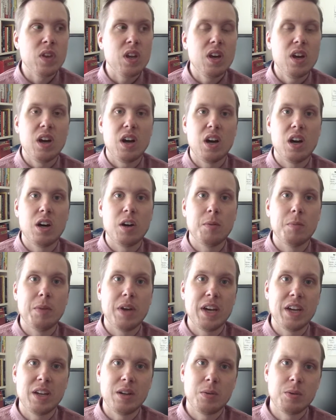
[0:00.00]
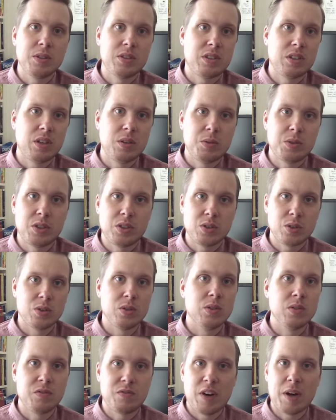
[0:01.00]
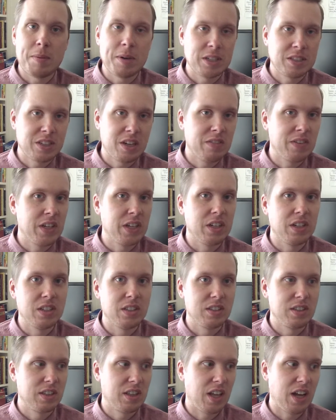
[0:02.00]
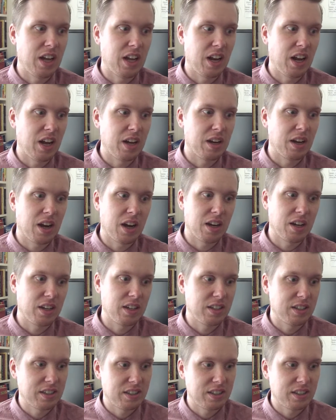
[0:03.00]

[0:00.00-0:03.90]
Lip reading: And it was this old 5x7 that I